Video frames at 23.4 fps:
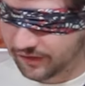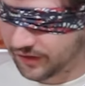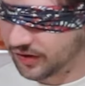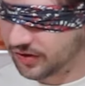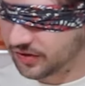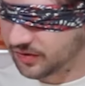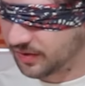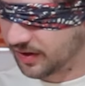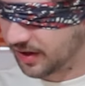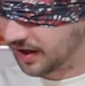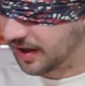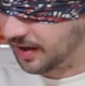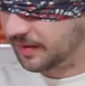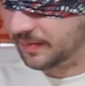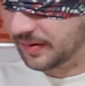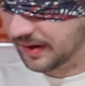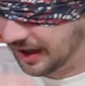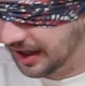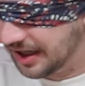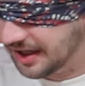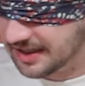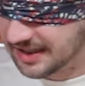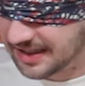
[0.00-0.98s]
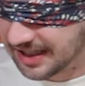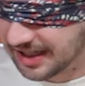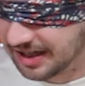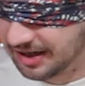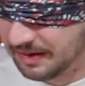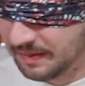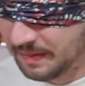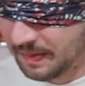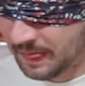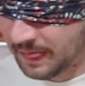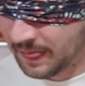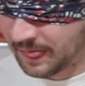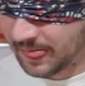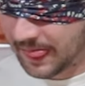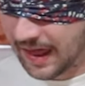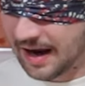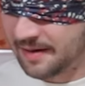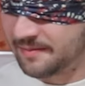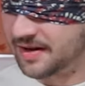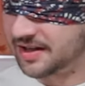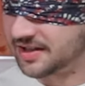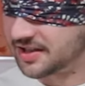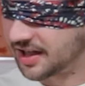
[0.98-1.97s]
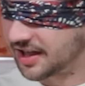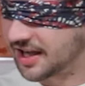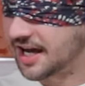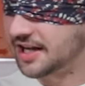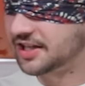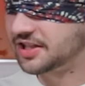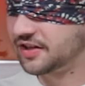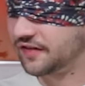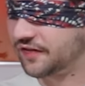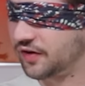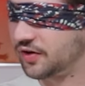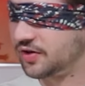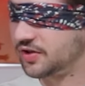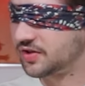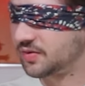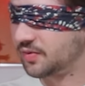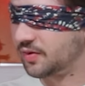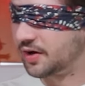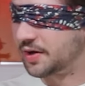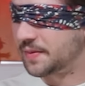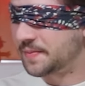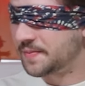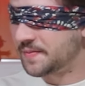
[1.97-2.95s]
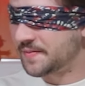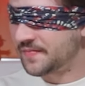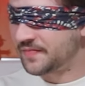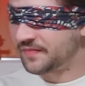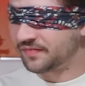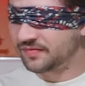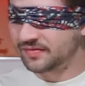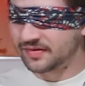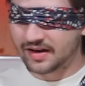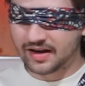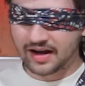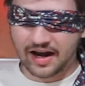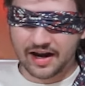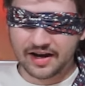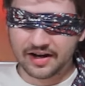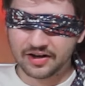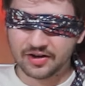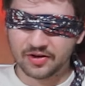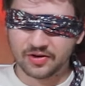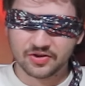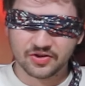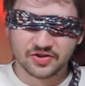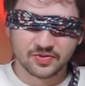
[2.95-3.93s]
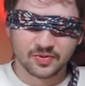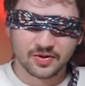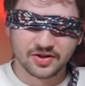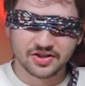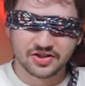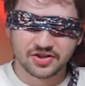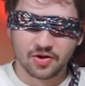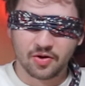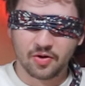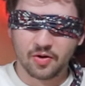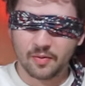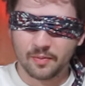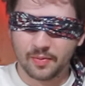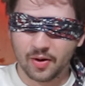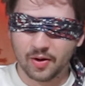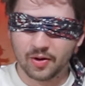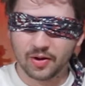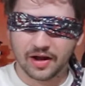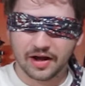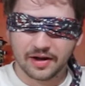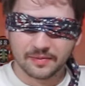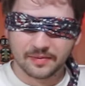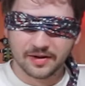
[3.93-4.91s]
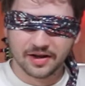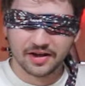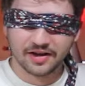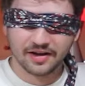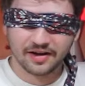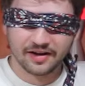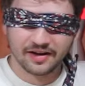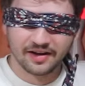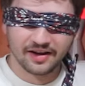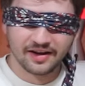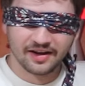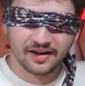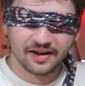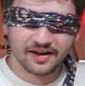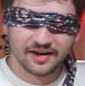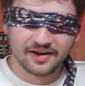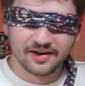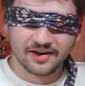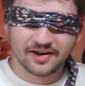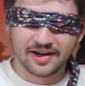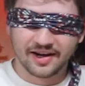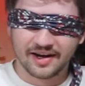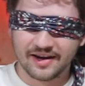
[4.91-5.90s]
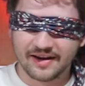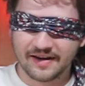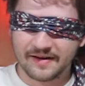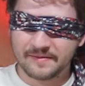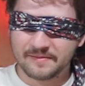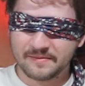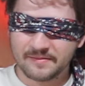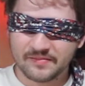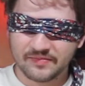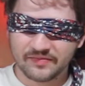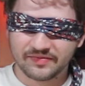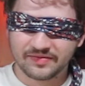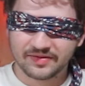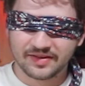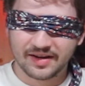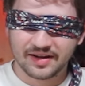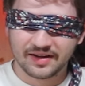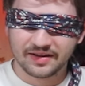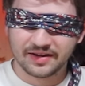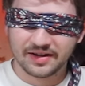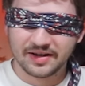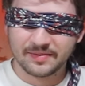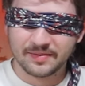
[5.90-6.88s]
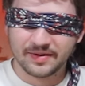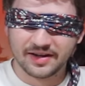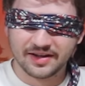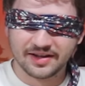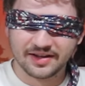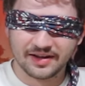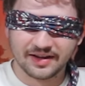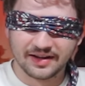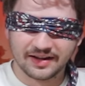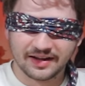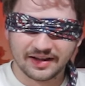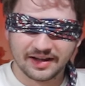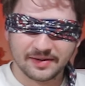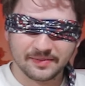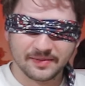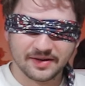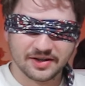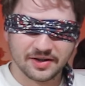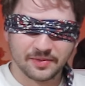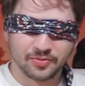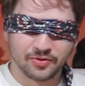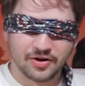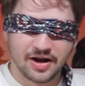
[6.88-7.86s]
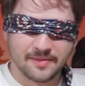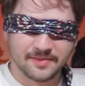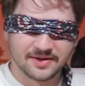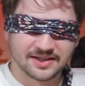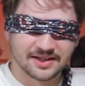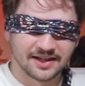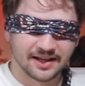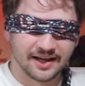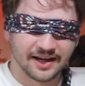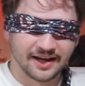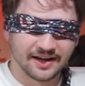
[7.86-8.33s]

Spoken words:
me the first one again, please. I meant to guess the first one. I didn't know you switched the whole bowl on me. Okay. Lead me to the promised